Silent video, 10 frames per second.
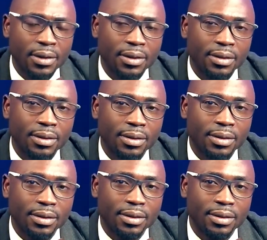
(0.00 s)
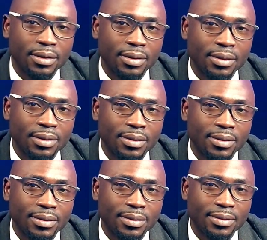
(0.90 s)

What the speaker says: [no speech]